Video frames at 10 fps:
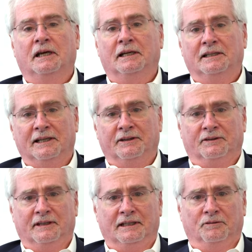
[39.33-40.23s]
Another
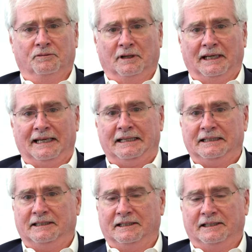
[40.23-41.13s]
thing
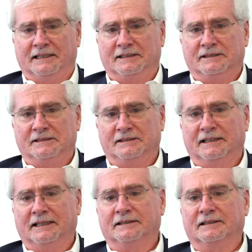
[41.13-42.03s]
related to this is
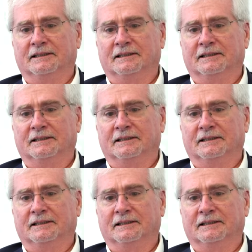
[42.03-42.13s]
that